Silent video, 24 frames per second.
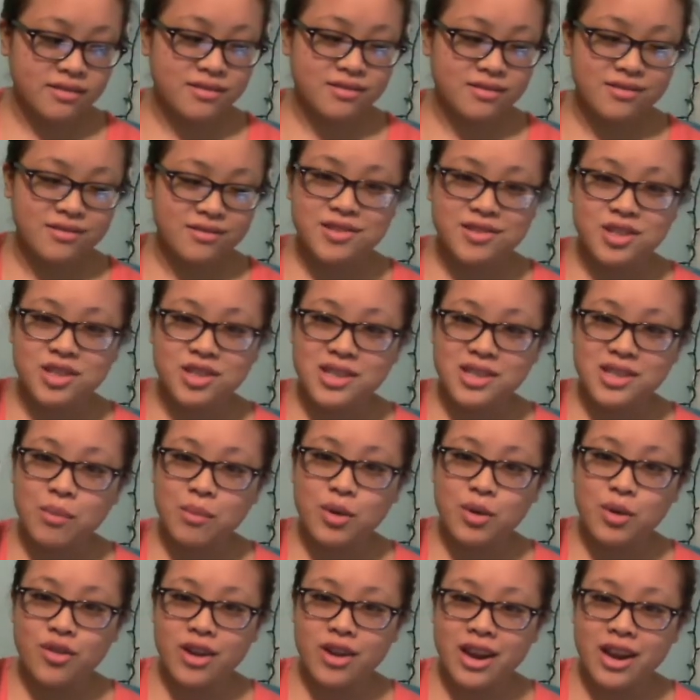
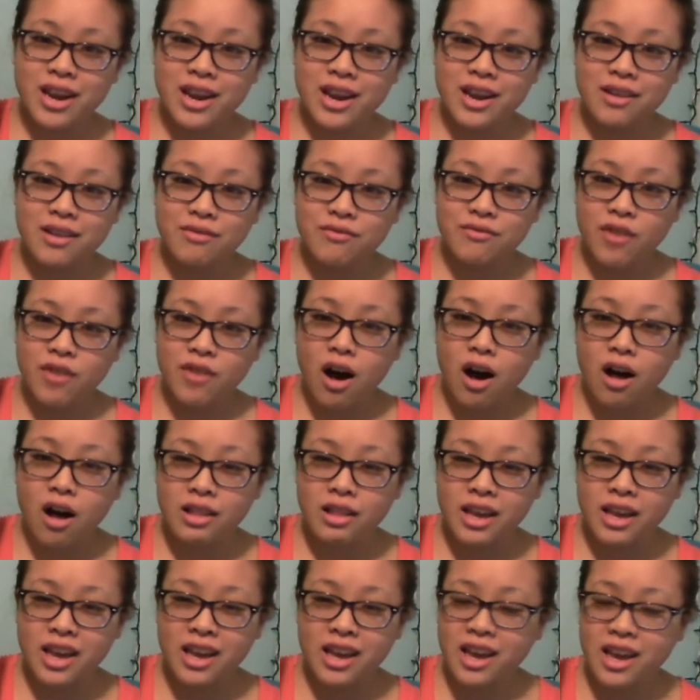summery,
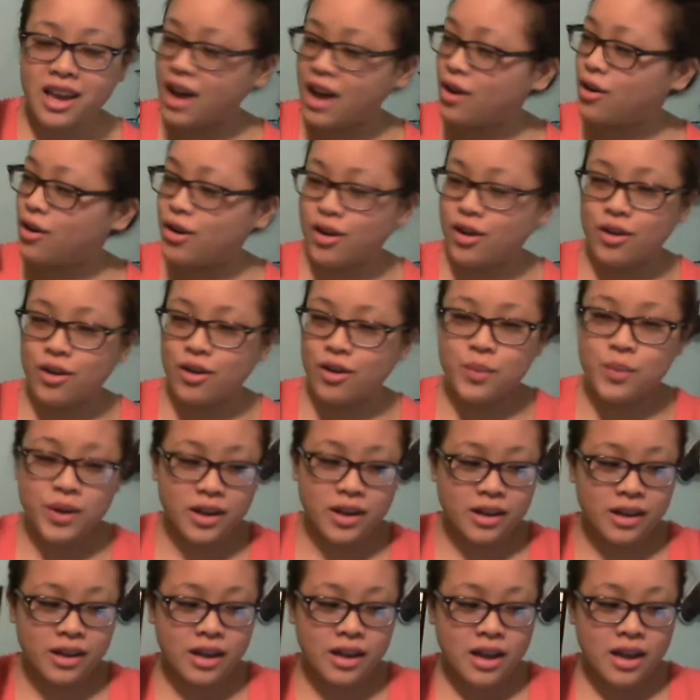fall-y, I don't know,
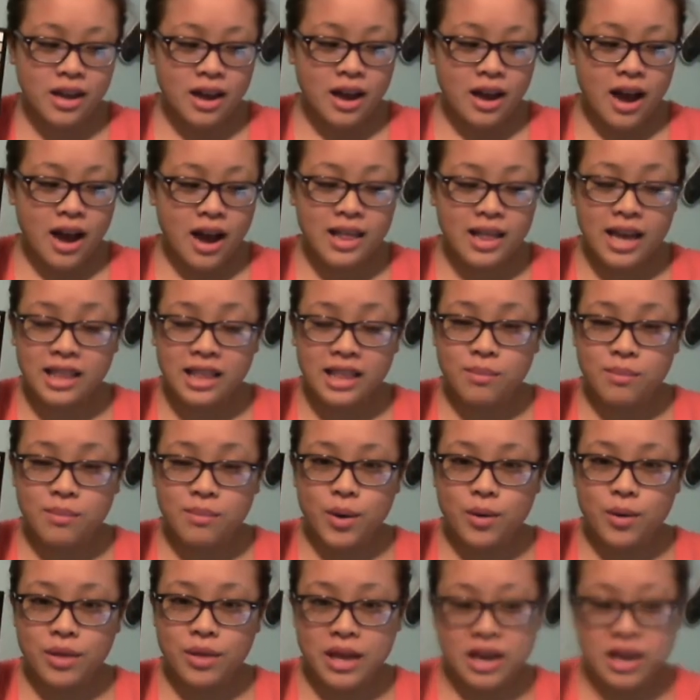but I like them
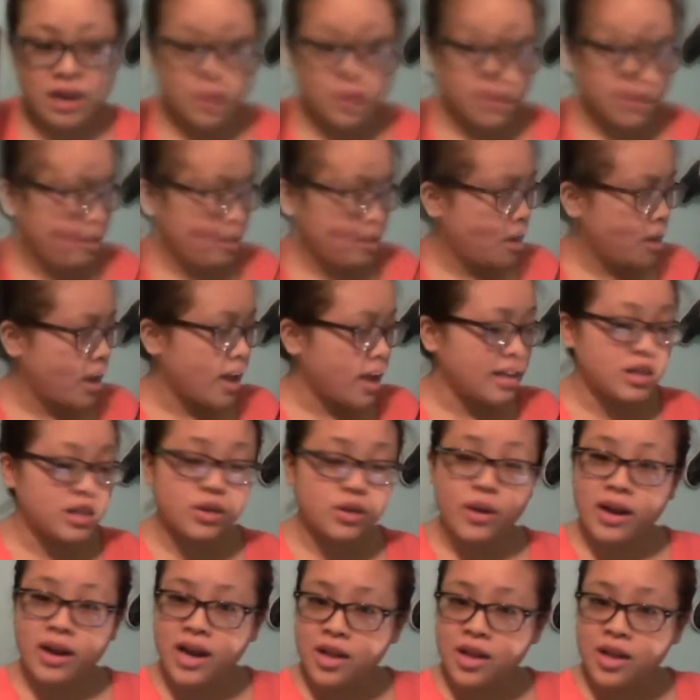both anyway. So I
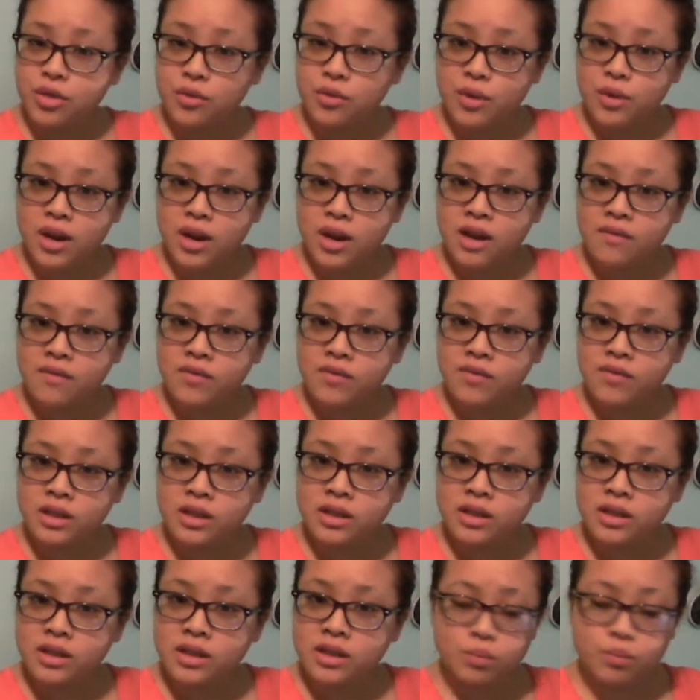got three of the
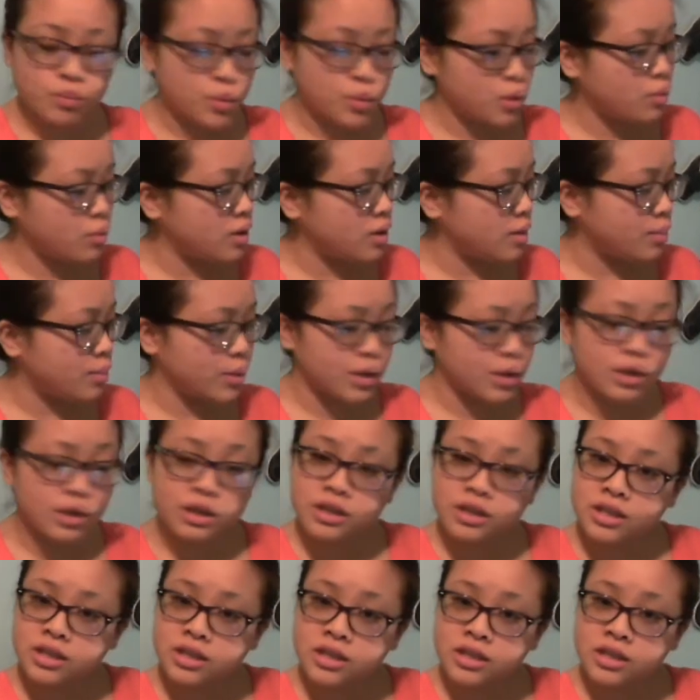little beauty
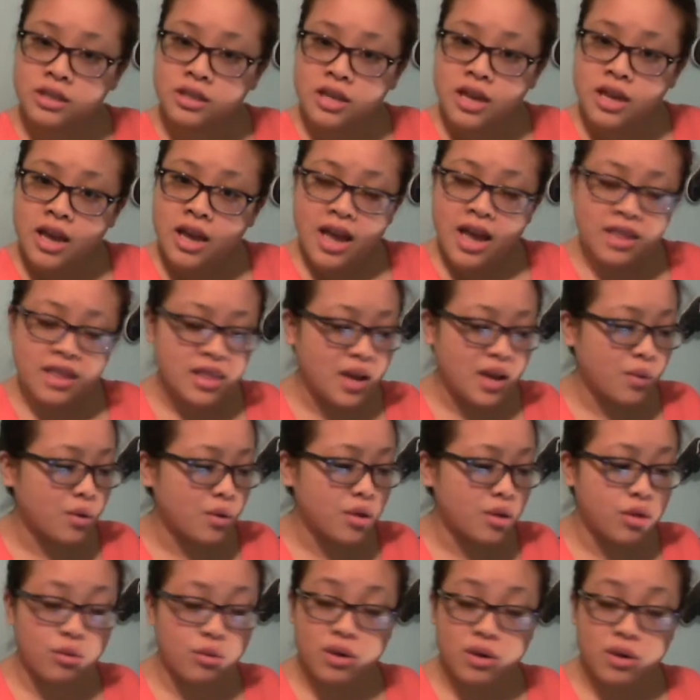books, and they were
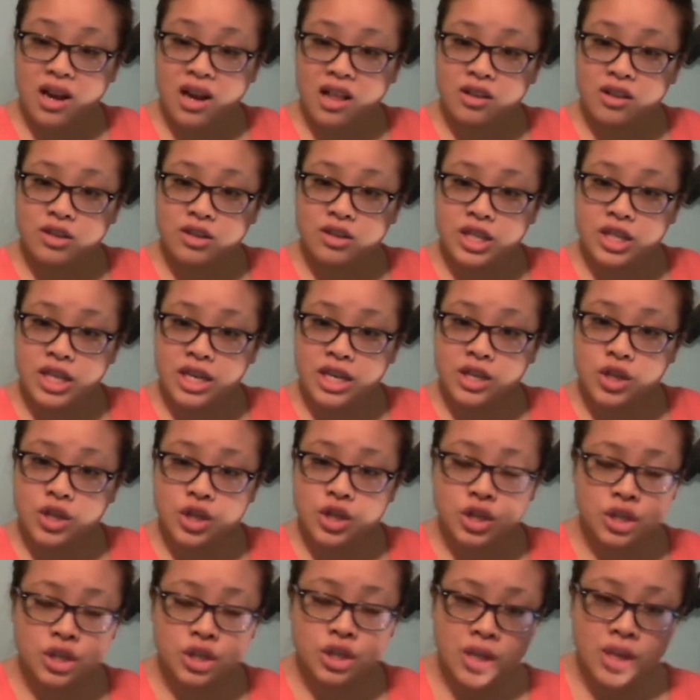$3
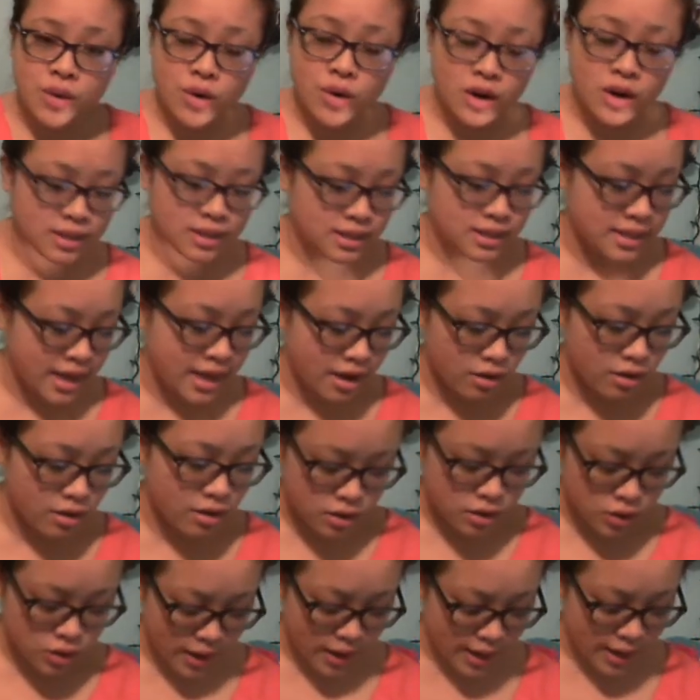each. They were on sale, so
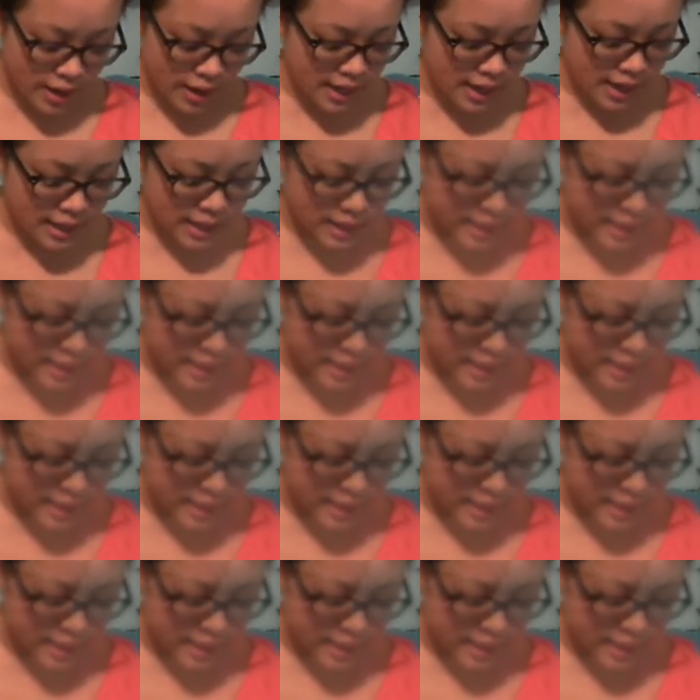I got